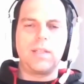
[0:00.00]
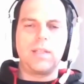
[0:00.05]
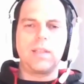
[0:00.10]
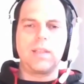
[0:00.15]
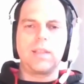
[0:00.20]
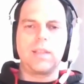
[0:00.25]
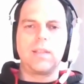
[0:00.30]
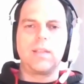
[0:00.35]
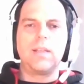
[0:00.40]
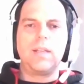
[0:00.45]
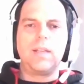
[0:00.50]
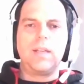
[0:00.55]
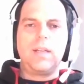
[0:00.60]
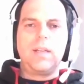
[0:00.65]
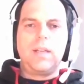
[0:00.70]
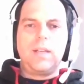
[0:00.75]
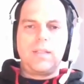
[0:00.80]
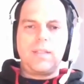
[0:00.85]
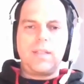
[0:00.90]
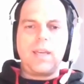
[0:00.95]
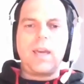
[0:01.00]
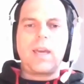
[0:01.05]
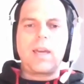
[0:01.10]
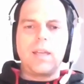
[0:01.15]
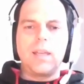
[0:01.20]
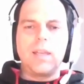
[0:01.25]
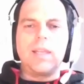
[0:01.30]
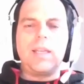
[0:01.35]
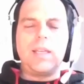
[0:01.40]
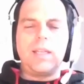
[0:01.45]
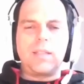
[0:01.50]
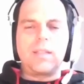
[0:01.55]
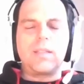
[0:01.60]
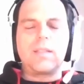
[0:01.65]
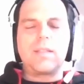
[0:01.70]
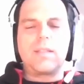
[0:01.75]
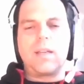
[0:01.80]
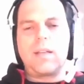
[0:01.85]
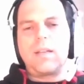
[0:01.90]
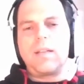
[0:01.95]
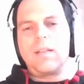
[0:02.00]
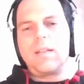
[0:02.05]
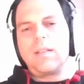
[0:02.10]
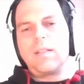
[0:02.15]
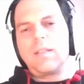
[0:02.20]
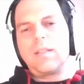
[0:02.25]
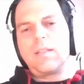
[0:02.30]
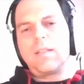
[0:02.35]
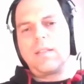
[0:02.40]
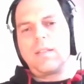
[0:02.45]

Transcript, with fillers: little tech elite that it,